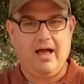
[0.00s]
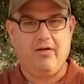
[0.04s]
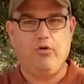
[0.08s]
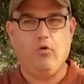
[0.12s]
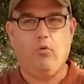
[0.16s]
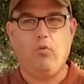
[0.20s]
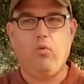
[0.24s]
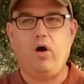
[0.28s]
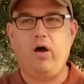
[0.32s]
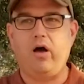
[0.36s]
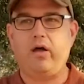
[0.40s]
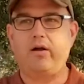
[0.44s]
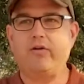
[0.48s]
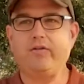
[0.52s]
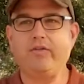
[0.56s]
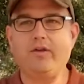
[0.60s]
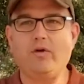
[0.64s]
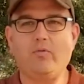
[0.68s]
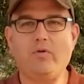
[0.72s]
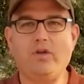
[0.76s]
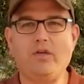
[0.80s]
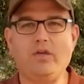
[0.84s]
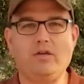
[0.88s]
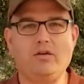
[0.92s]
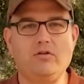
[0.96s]
the water
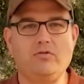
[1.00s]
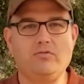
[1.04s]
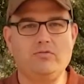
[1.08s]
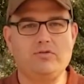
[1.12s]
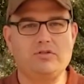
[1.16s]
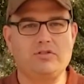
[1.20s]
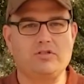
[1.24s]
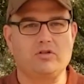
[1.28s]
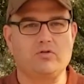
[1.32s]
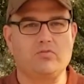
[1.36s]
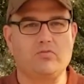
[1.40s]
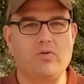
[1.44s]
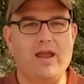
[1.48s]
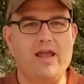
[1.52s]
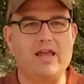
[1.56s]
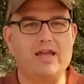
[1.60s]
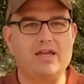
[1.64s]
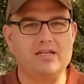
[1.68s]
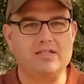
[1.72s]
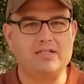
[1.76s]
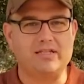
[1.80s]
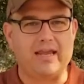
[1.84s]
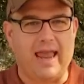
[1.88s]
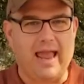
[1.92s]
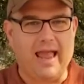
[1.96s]
that we use to
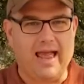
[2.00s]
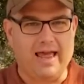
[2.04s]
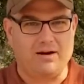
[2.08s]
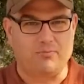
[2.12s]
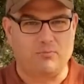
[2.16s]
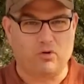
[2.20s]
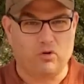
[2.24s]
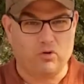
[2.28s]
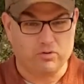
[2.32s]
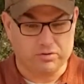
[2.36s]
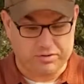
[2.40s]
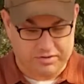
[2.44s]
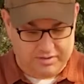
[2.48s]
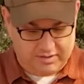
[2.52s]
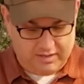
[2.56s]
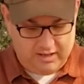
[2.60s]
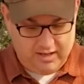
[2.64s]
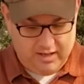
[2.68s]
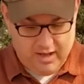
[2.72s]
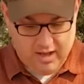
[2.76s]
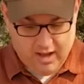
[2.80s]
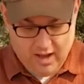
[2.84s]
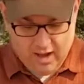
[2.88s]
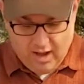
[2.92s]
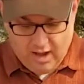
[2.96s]
raise animals,
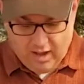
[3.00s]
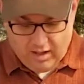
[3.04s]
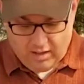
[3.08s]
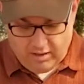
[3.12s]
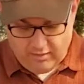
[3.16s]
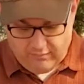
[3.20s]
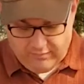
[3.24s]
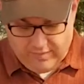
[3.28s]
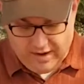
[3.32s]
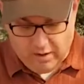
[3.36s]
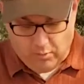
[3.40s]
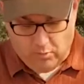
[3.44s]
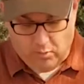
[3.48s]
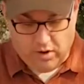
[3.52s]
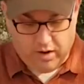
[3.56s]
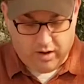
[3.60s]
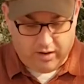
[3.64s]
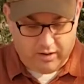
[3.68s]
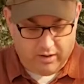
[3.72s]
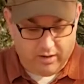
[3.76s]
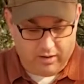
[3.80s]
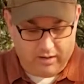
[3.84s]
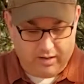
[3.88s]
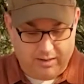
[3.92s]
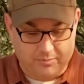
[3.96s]
all of that
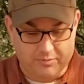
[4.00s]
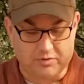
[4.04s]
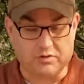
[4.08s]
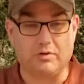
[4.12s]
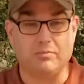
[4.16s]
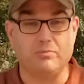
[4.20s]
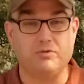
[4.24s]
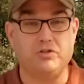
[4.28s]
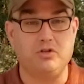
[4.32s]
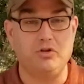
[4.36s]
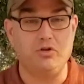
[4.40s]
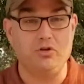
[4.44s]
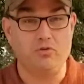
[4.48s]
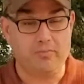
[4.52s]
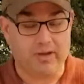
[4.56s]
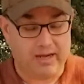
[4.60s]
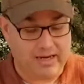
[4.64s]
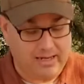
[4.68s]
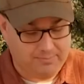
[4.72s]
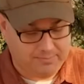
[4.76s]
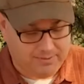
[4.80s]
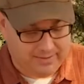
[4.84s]
water comes from two main